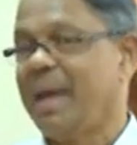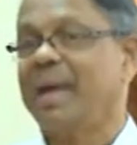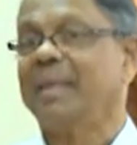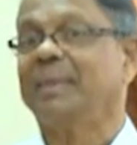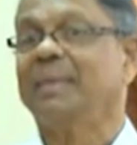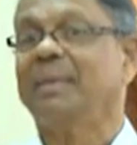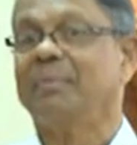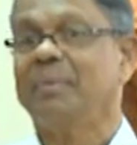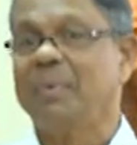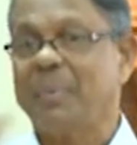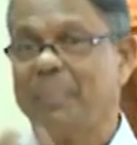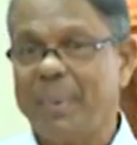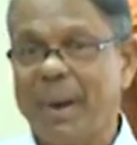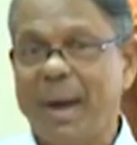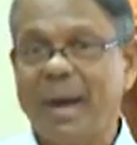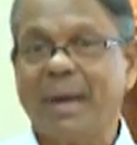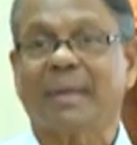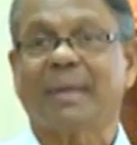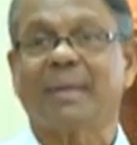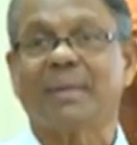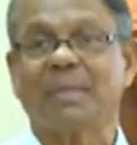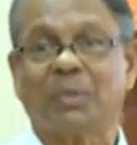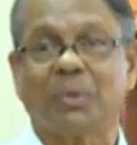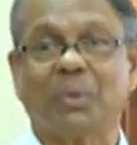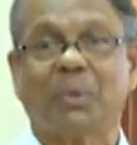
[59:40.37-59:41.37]
And the
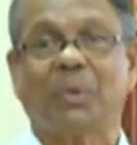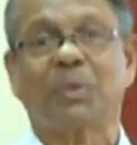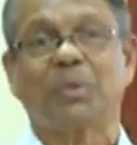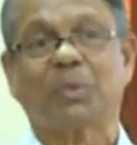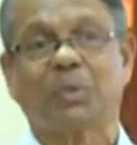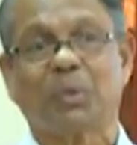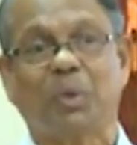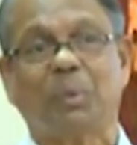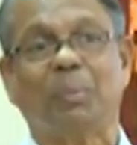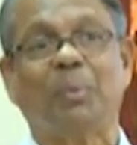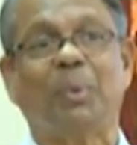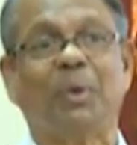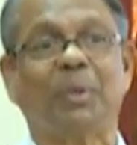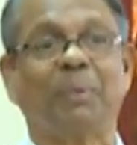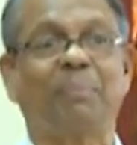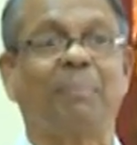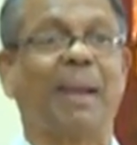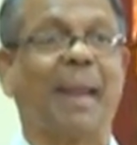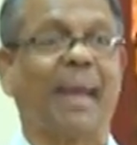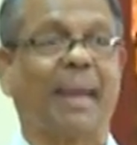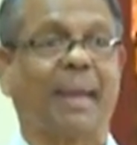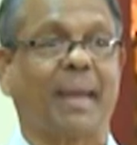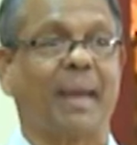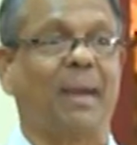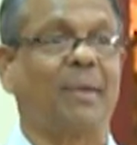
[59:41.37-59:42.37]
vipaka is also both
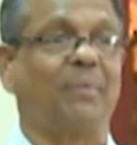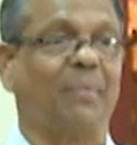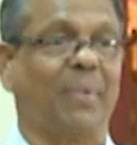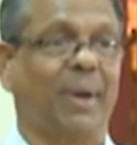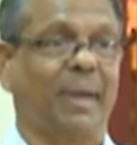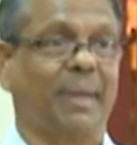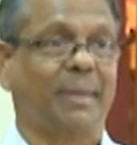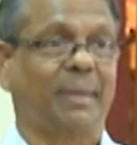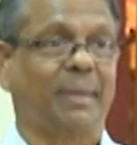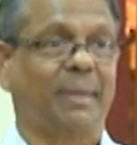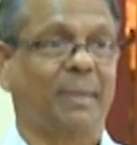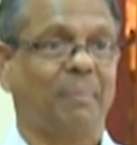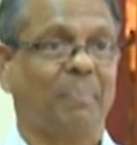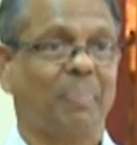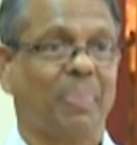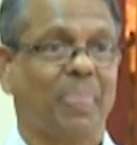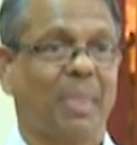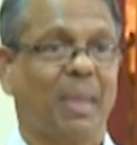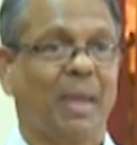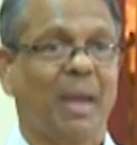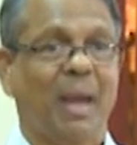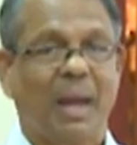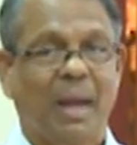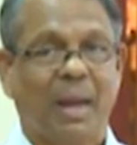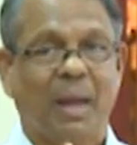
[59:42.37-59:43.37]
black and white.
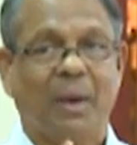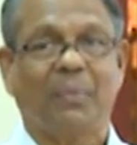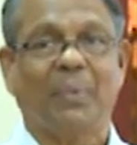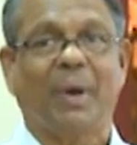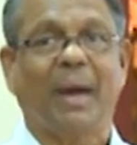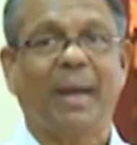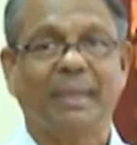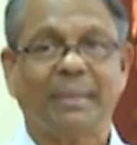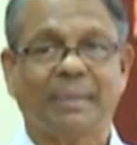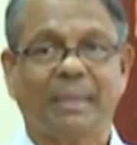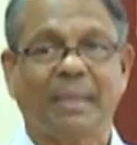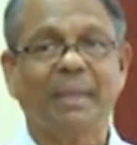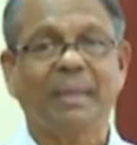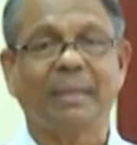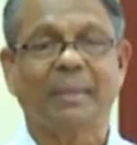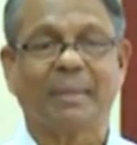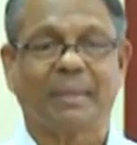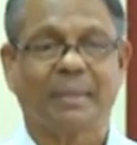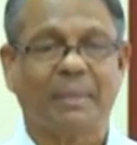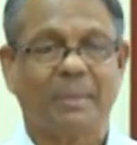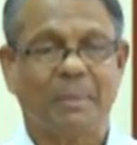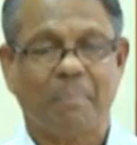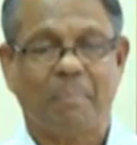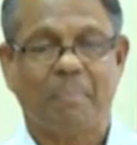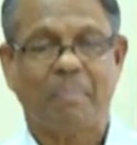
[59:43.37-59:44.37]
Now, I
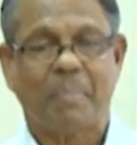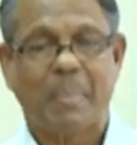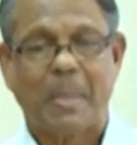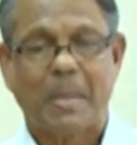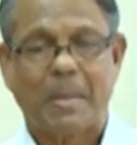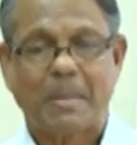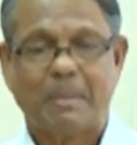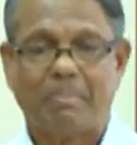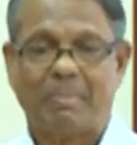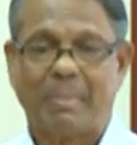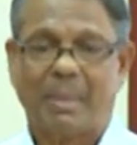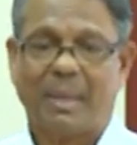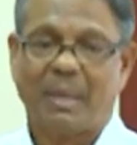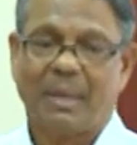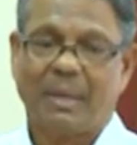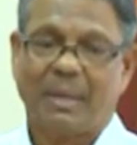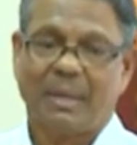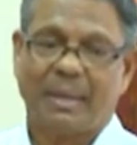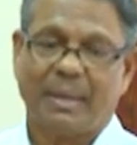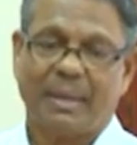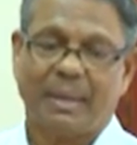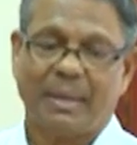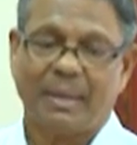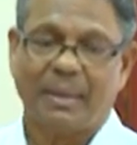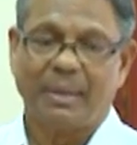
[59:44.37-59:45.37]
think
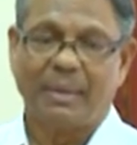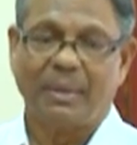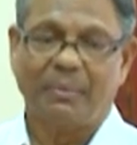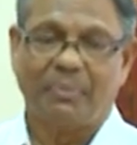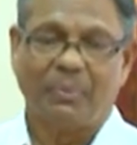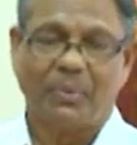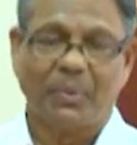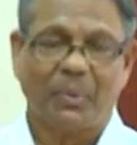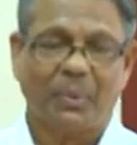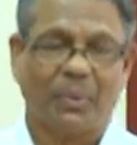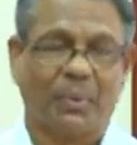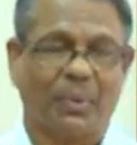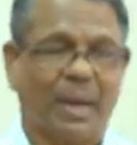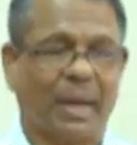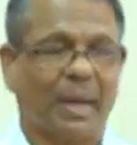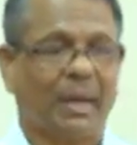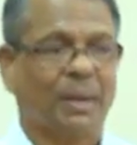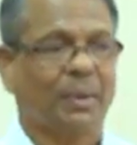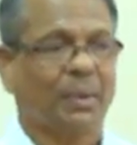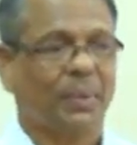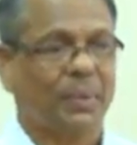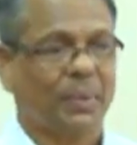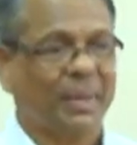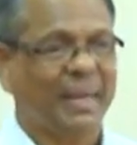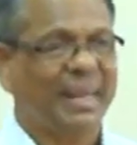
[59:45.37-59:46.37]
if you look
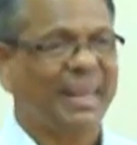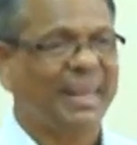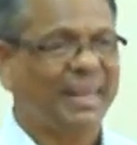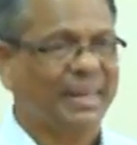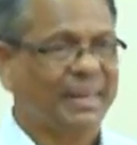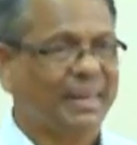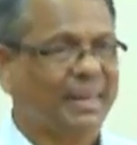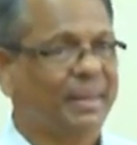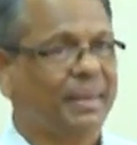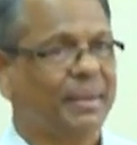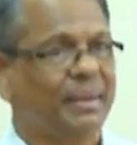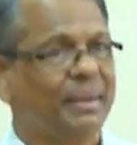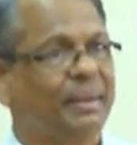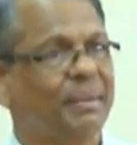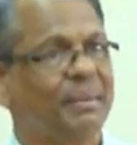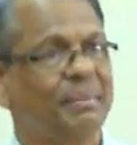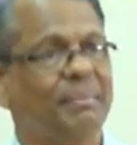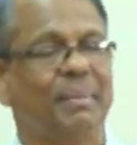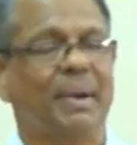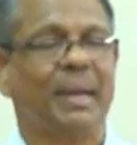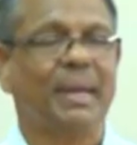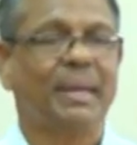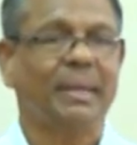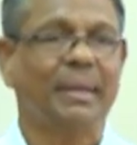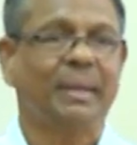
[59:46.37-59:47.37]
at ordinary
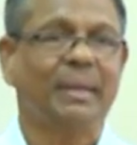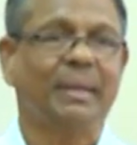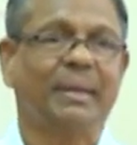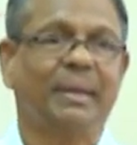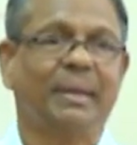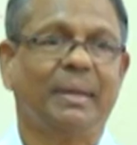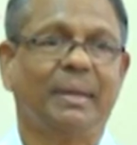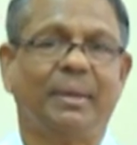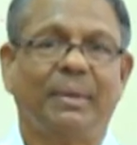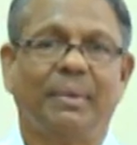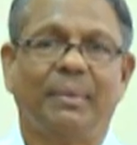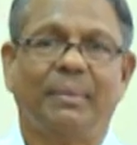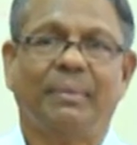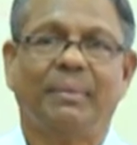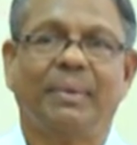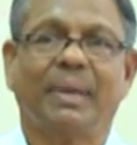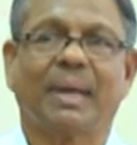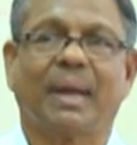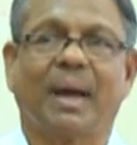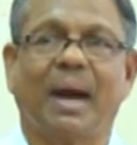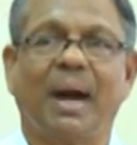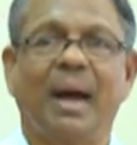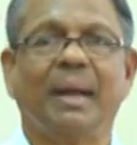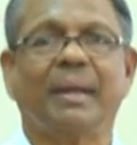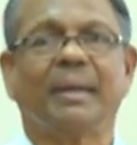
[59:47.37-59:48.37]
mind,
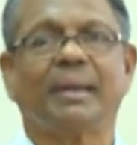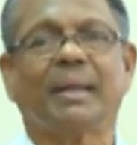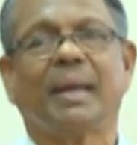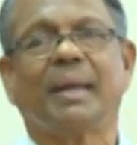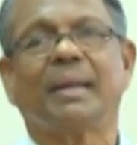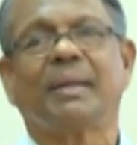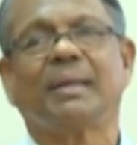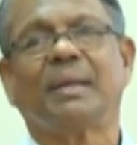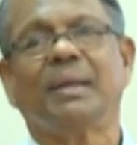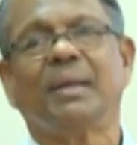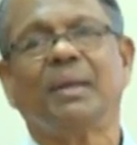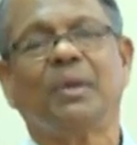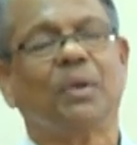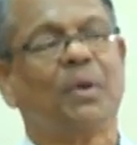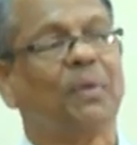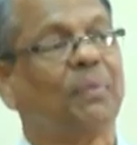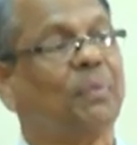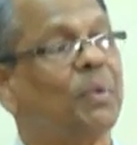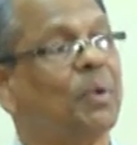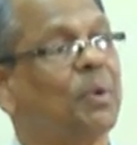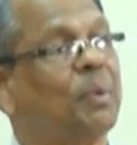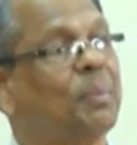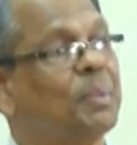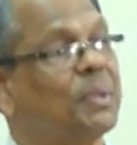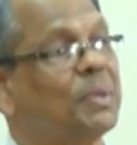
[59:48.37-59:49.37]
we can't get rid of
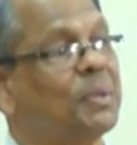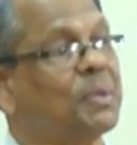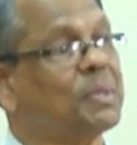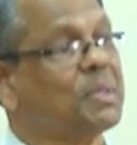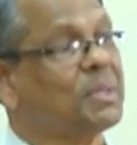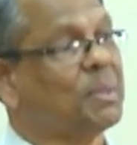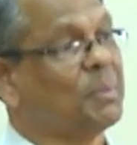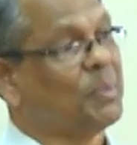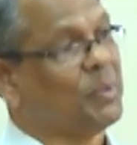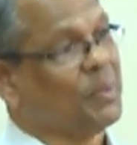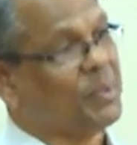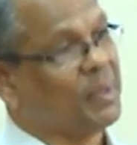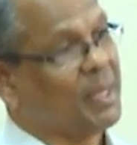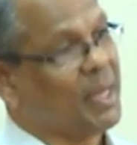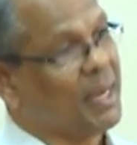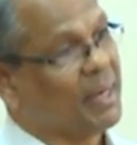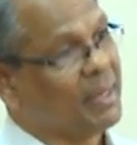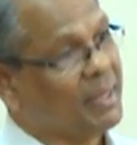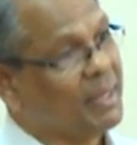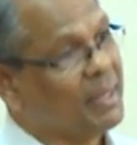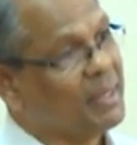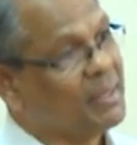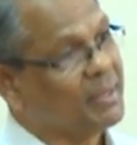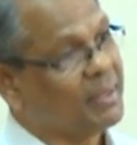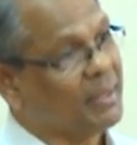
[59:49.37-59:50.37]
lobha dosa moha
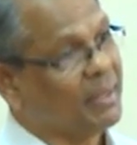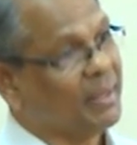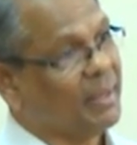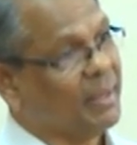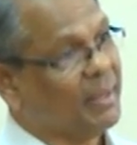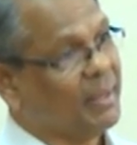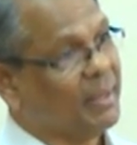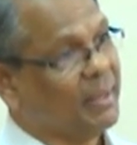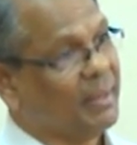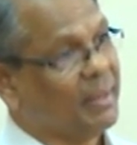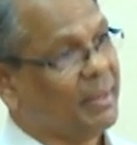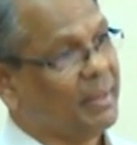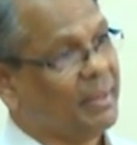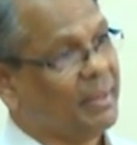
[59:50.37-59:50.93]
that easily.